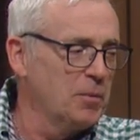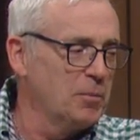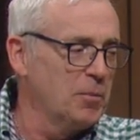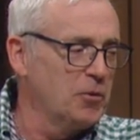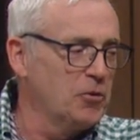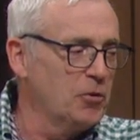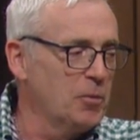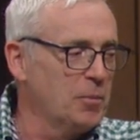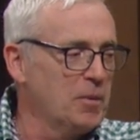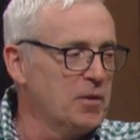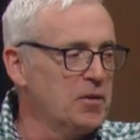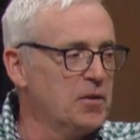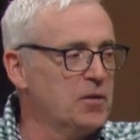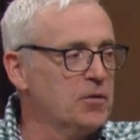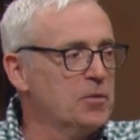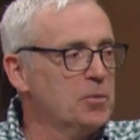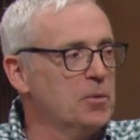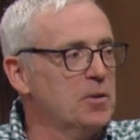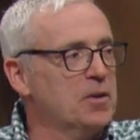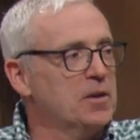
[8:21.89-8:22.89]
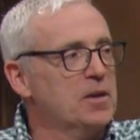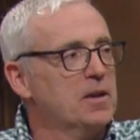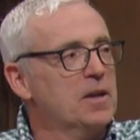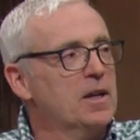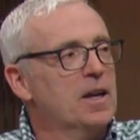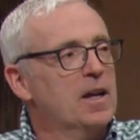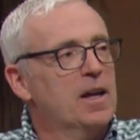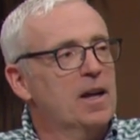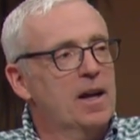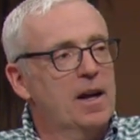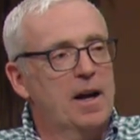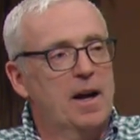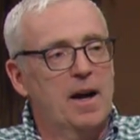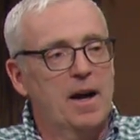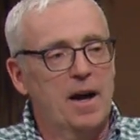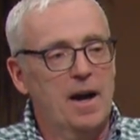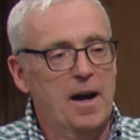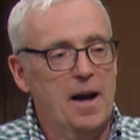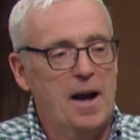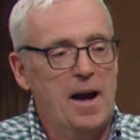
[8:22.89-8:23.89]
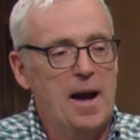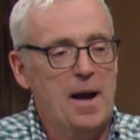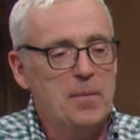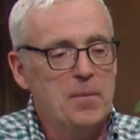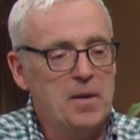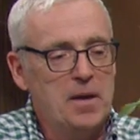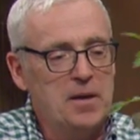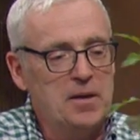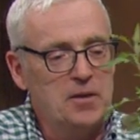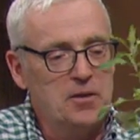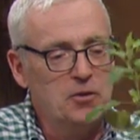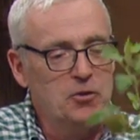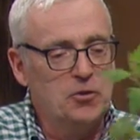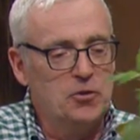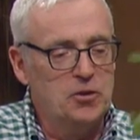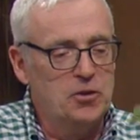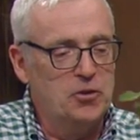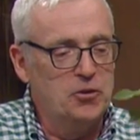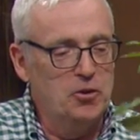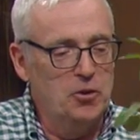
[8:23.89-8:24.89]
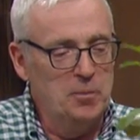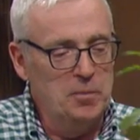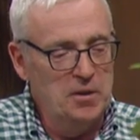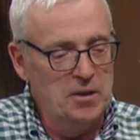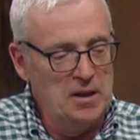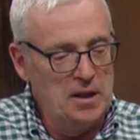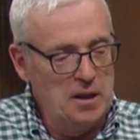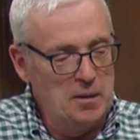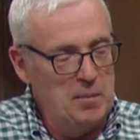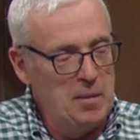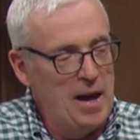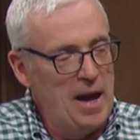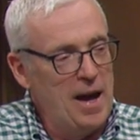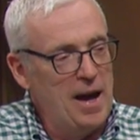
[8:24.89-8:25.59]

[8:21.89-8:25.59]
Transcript: by talking about this one. And you you told me the name